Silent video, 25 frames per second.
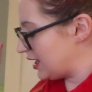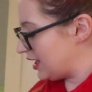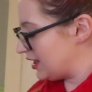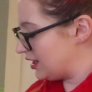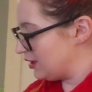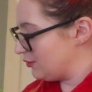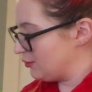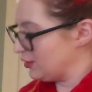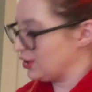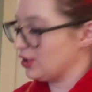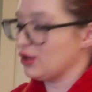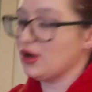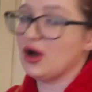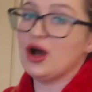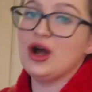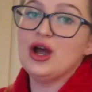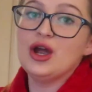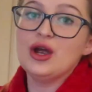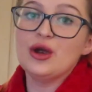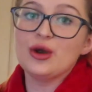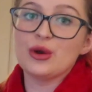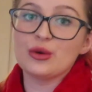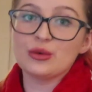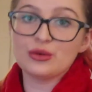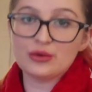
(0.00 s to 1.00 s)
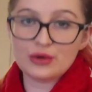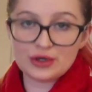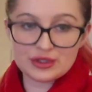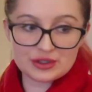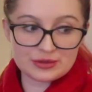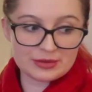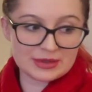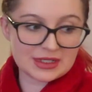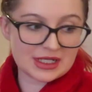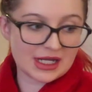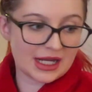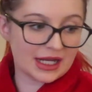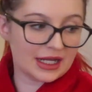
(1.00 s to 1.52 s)
and then we've got roast
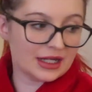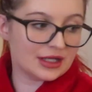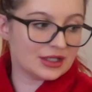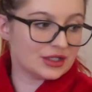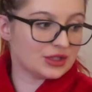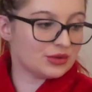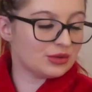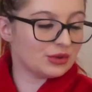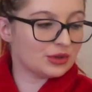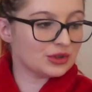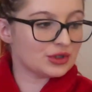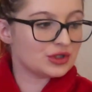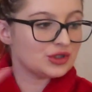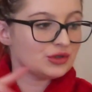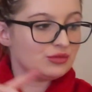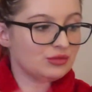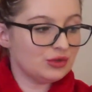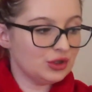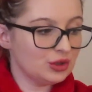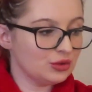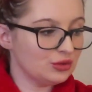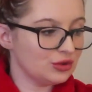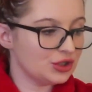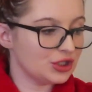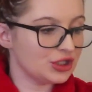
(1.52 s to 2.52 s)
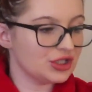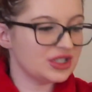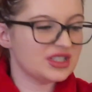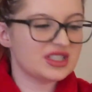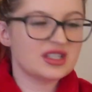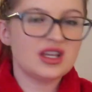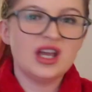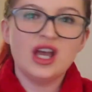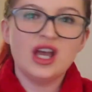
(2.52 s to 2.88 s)
potatoes, we've got some Yorkshires,